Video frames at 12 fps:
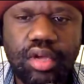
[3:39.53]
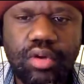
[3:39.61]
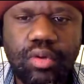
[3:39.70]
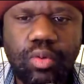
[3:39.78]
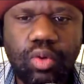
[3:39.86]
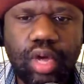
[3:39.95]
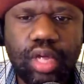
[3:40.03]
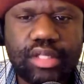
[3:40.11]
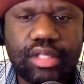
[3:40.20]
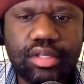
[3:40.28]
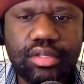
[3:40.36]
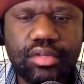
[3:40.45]
who want
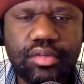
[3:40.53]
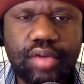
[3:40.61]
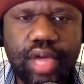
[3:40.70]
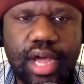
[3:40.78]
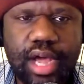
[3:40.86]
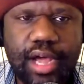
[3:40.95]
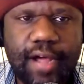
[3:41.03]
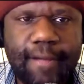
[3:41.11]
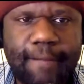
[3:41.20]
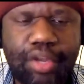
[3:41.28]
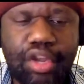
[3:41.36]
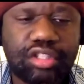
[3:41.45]
to
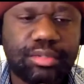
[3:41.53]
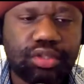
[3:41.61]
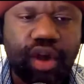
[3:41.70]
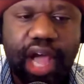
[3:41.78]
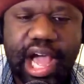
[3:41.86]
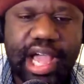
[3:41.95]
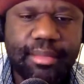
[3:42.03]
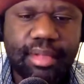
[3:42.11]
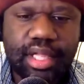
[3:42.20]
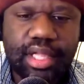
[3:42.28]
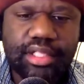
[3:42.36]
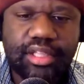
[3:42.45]
um, you know subscribe
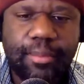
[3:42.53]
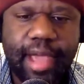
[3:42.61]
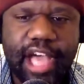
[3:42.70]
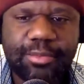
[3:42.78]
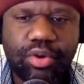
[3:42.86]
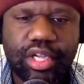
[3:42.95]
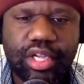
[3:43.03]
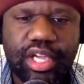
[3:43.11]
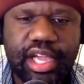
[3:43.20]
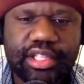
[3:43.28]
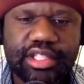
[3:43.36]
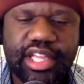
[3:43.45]
to Passport Kings.